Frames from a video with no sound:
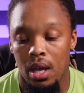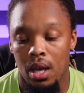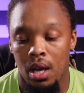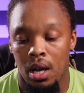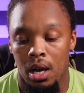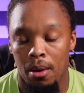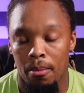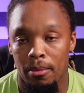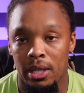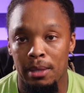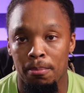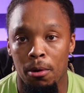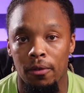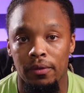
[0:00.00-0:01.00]

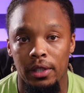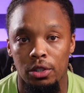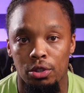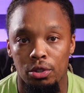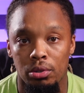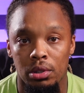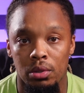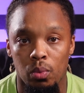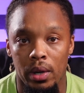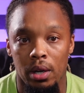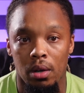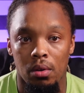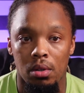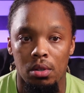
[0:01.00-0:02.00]
It's a birthday shoot as
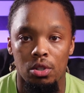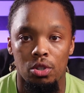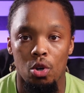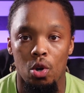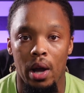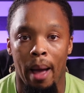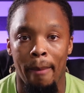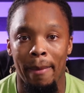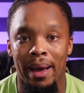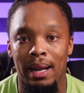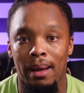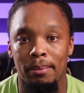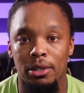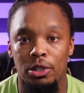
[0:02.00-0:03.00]
well, so I might
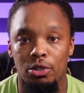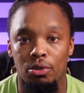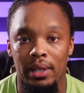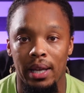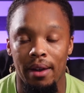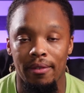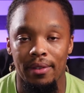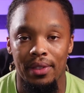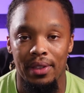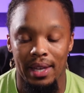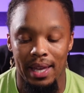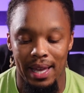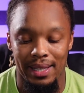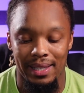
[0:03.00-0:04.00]
not be shooting
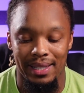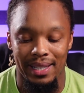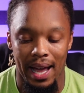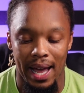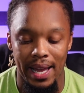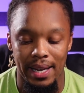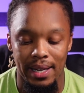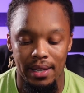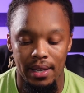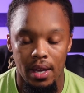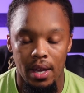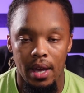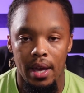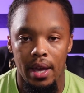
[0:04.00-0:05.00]
everything as tight
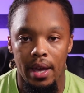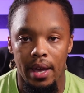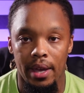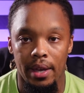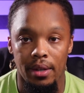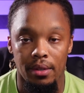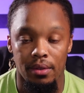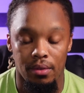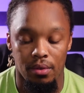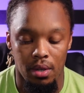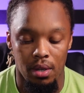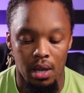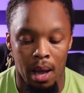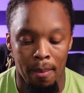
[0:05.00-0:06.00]
as
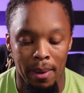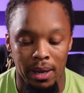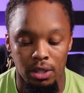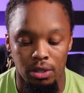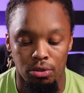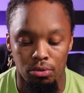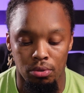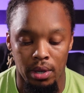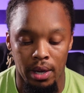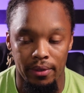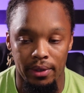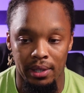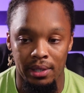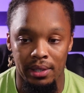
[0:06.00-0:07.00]
I might shoot
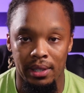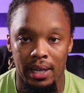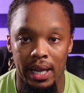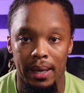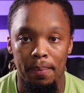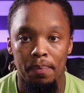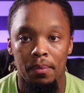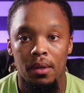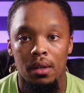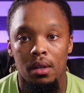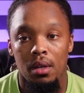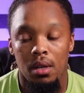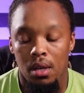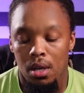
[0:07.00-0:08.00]
everything as tight.
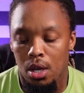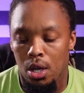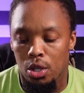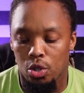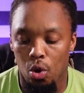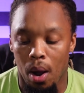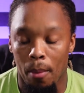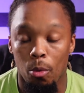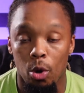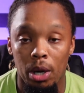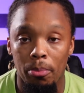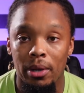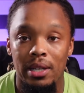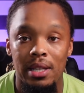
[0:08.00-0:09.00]
So I'm going
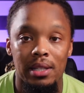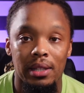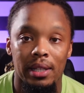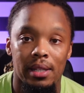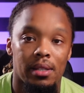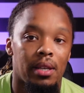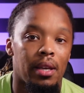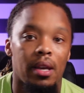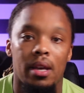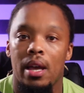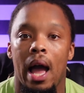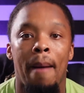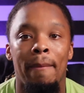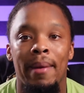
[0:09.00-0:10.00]
to bring this lens.
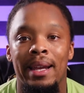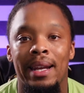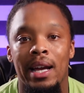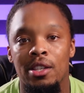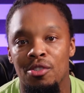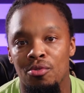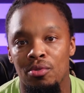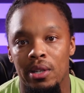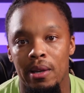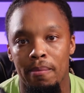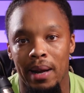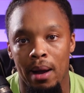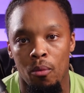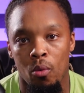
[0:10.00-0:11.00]
I may not use it,
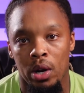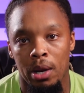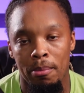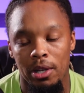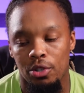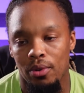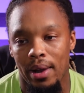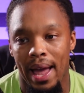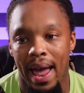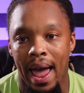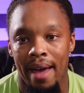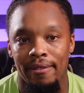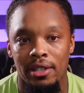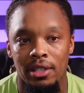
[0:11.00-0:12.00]
but I want to make sure I
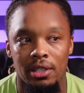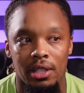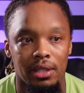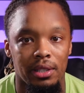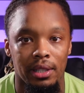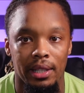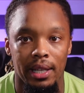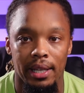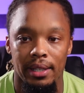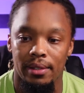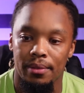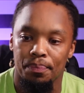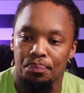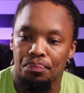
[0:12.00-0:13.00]
have it just in case.